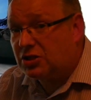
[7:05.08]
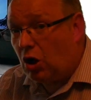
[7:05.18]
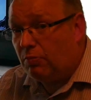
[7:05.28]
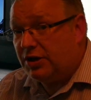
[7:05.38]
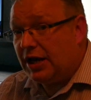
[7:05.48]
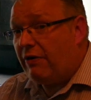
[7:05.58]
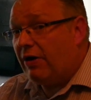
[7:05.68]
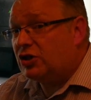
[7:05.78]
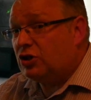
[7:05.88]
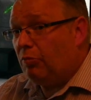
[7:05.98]
it's
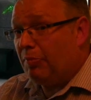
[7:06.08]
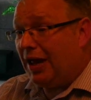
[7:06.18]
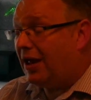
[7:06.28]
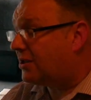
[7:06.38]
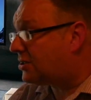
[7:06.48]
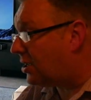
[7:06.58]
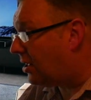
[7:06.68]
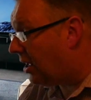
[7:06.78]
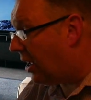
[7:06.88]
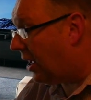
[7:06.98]
omnidirectional bass.
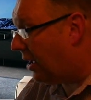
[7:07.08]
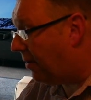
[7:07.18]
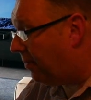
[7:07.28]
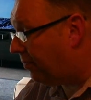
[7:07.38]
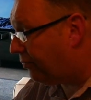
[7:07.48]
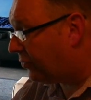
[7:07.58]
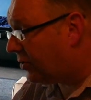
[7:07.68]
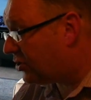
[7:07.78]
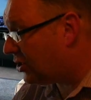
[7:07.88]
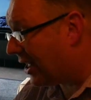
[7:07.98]

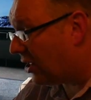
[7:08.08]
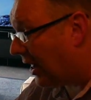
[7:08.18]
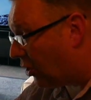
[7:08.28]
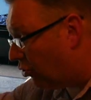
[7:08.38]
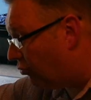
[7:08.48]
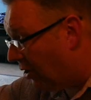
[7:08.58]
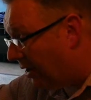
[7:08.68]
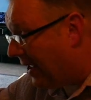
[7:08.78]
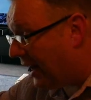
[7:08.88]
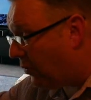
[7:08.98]
So that could really
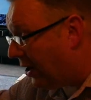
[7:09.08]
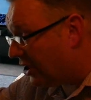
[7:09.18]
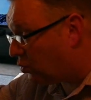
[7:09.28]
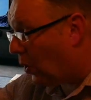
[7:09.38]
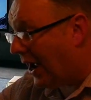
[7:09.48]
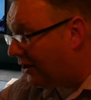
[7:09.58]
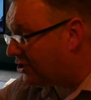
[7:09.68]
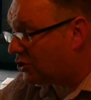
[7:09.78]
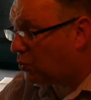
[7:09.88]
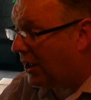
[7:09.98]
be anywhere. It's
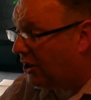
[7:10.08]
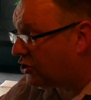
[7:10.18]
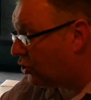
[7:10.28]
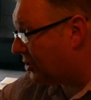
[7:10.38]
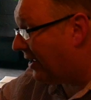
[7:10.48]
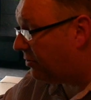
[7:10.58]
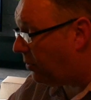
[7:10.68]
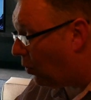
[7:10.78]
wireless as well, so it doesn't have to be